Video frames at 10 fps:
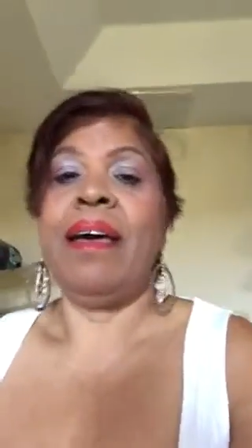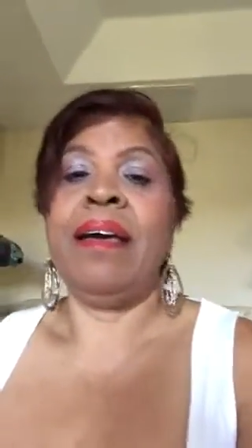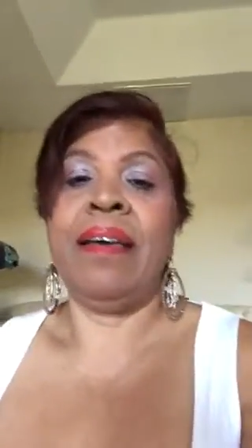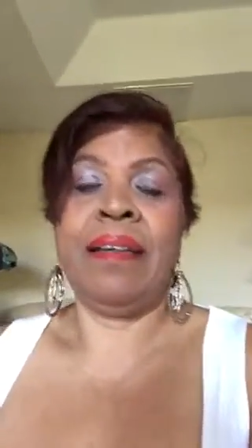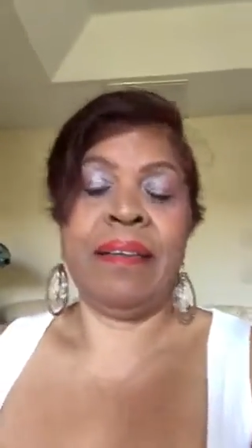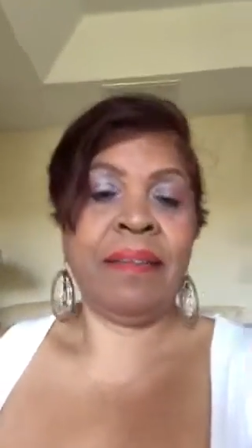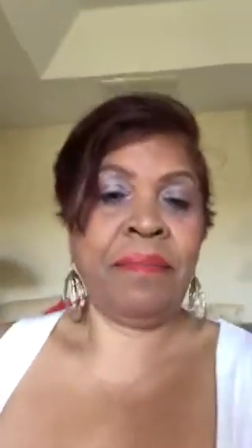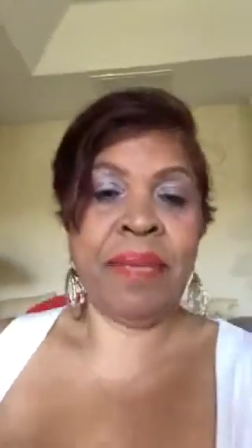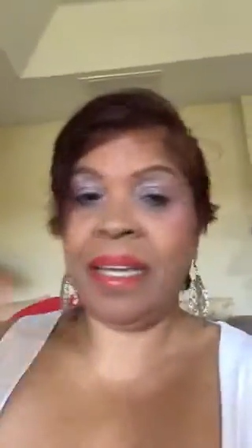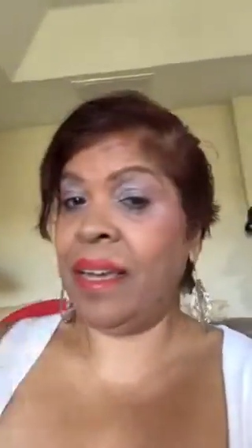And
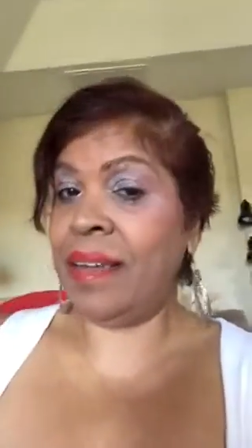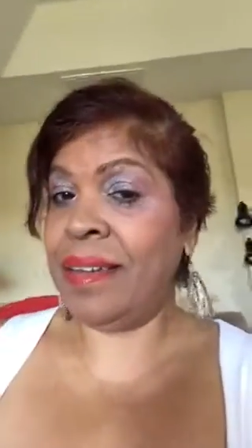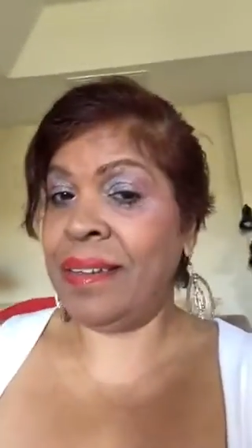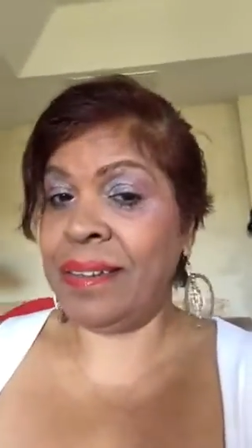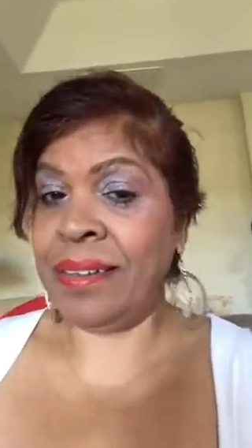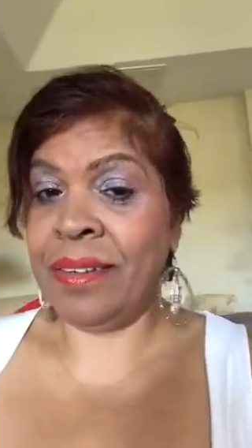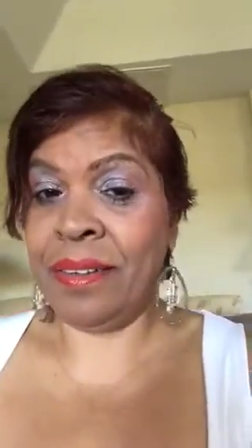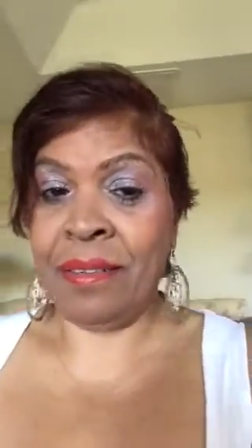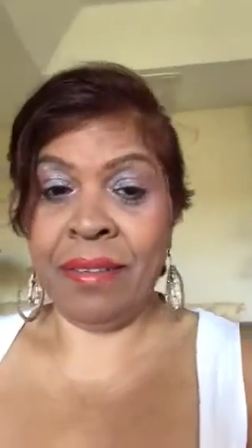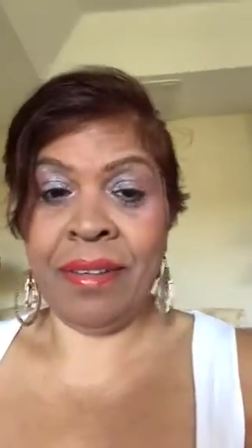because
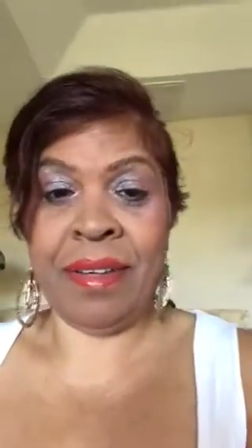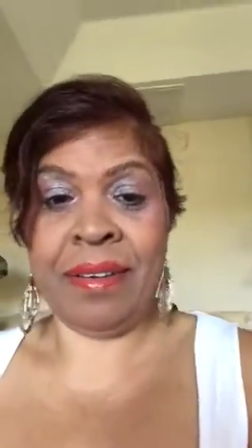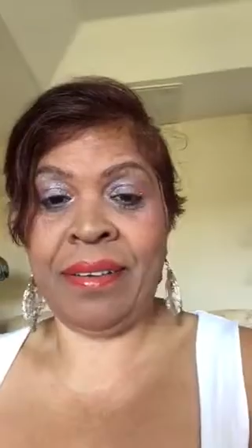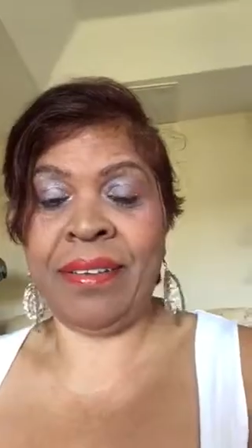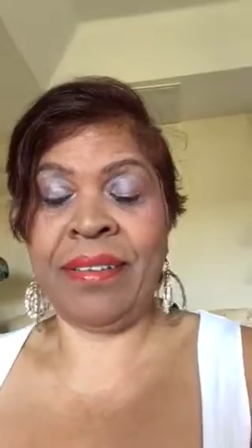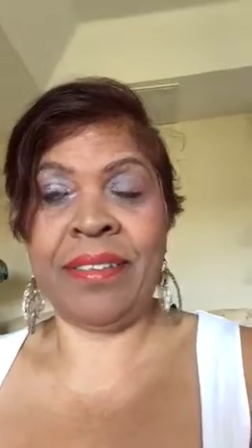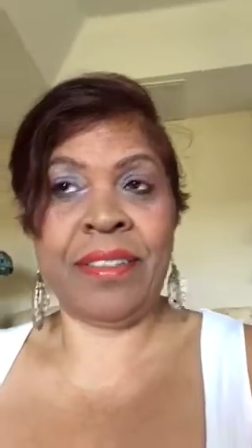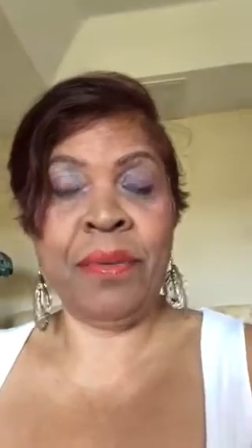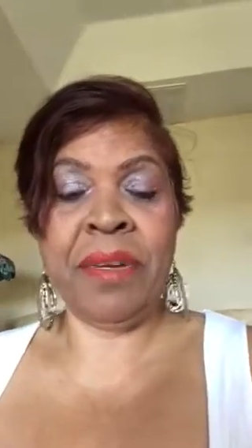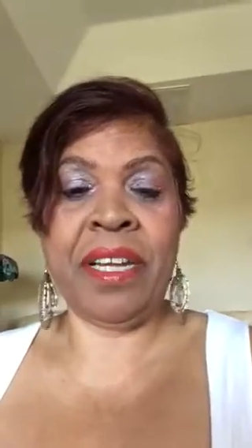like
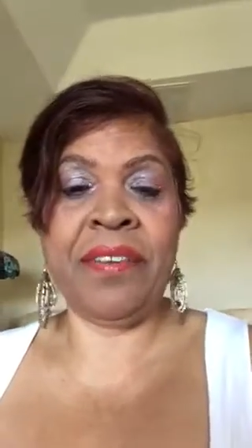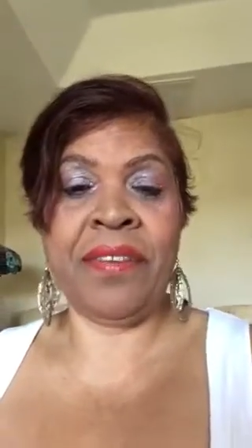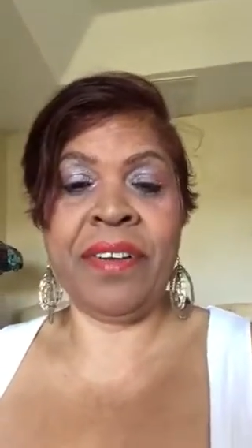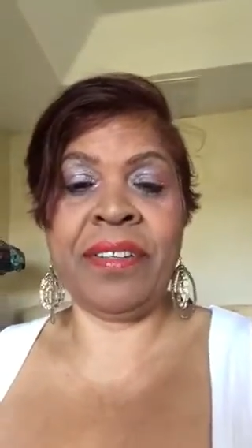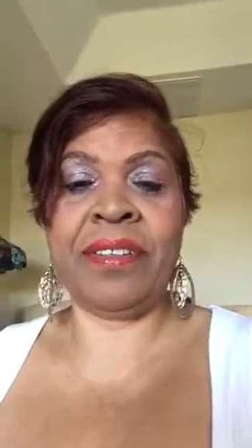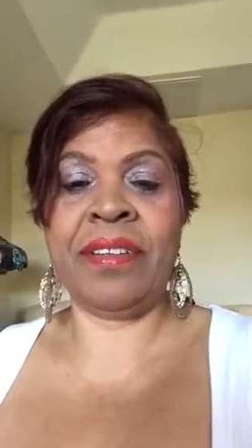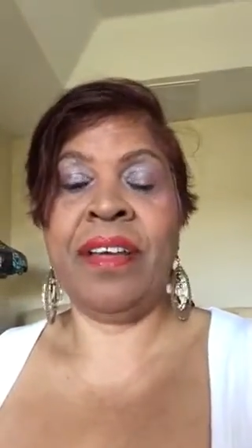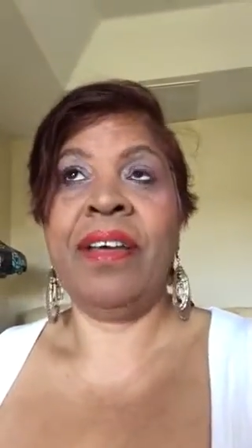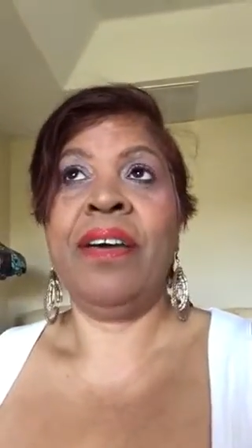so many of us,